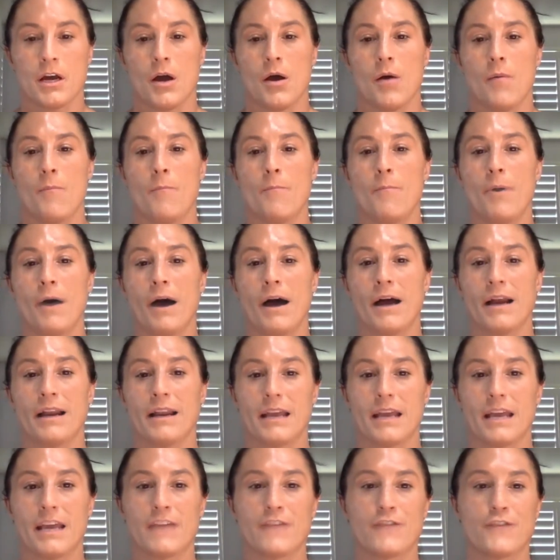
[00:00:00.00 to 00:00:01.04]
But
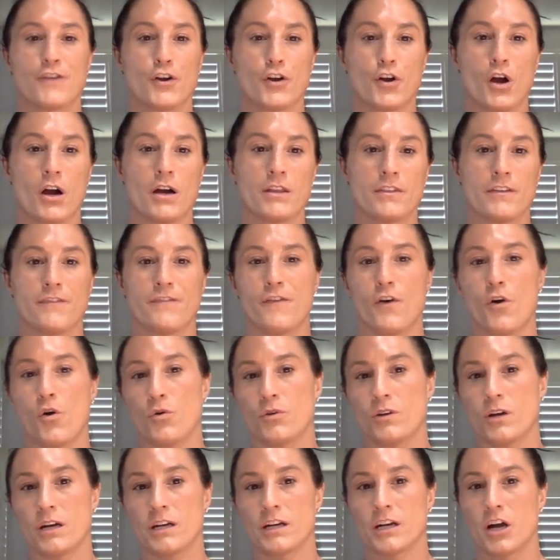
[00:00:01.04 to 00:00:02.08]
if you're on the phone
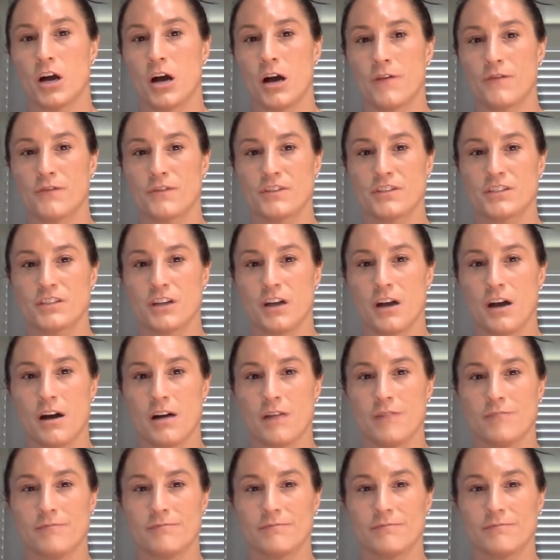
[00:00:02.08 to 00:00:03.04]
on a conference call,